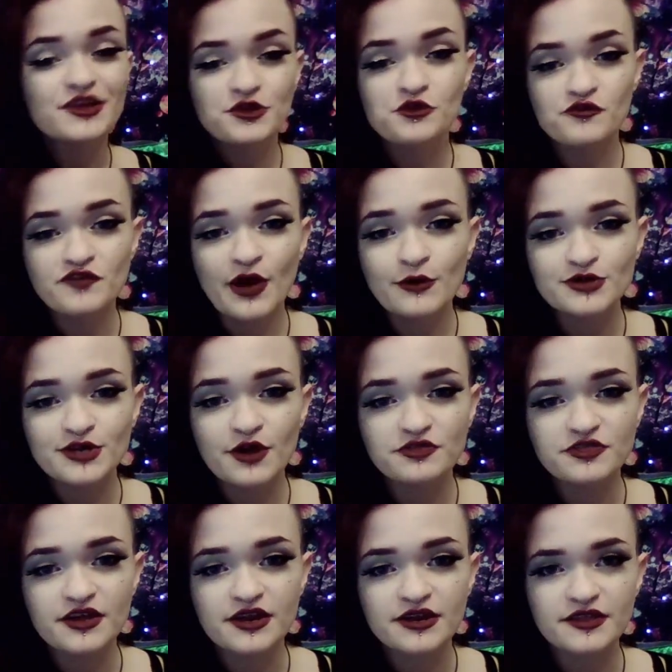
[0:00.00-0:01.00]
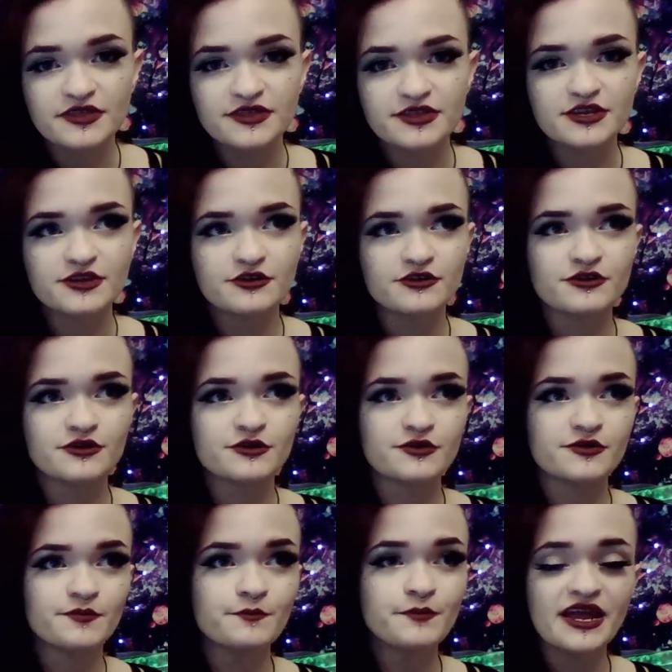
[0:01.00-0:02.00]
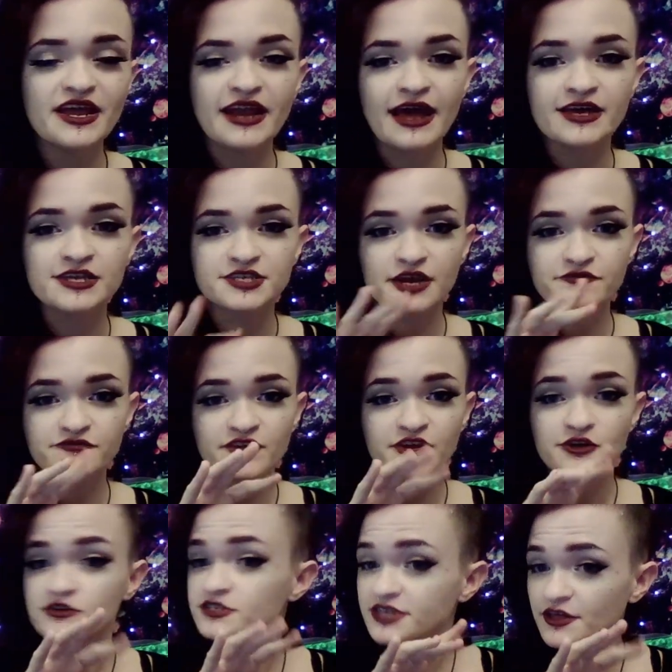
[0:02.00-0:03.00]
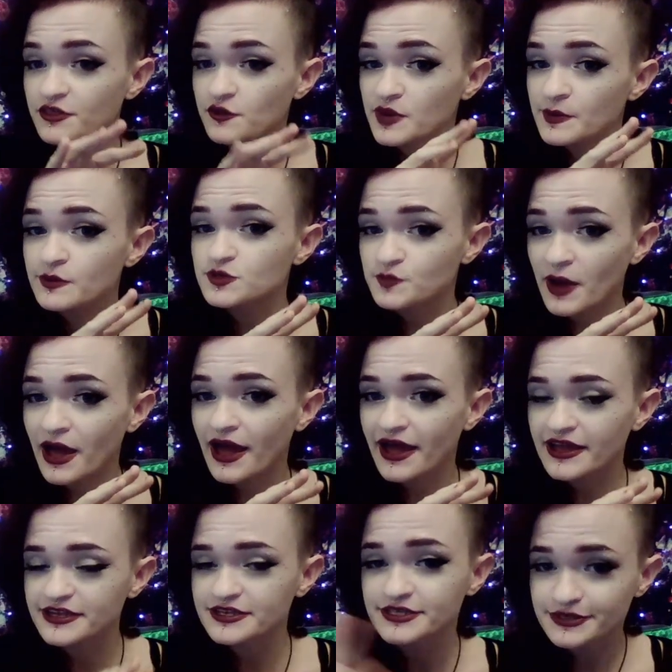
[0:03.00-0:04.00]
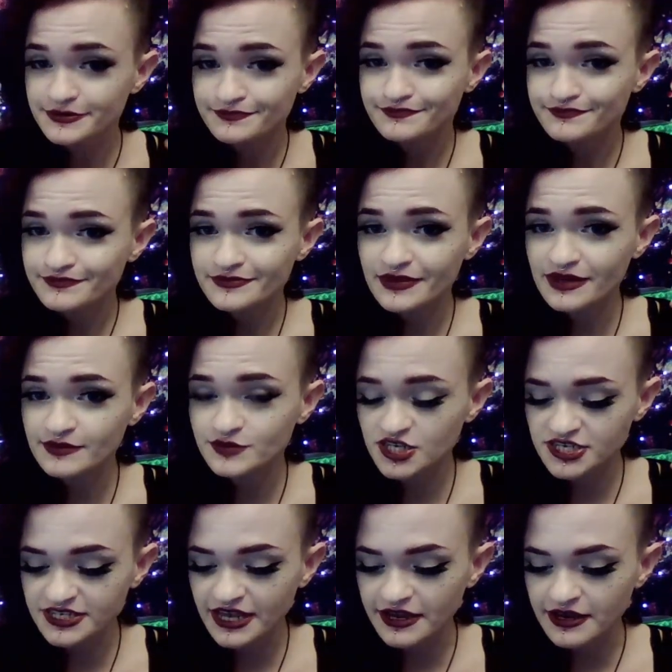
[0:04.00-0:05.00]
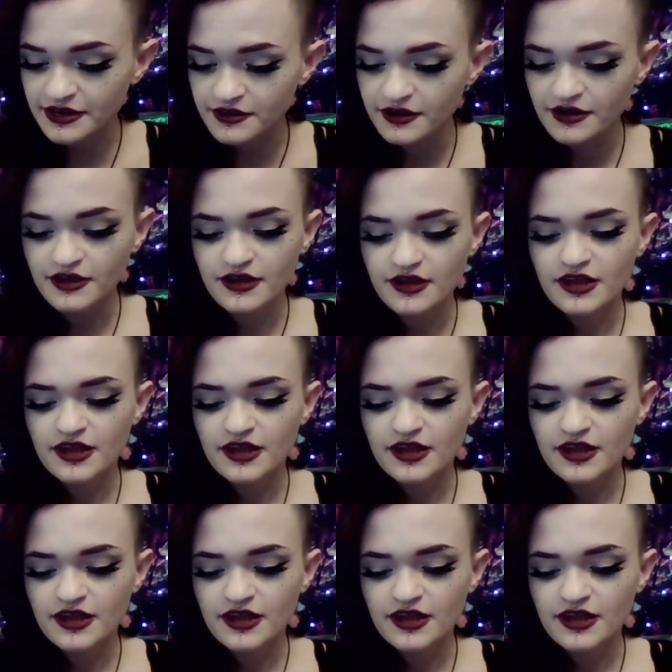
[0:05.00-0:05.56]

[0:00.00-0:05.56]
you found out that your mate has fingers in other people's pies, I'm just saying,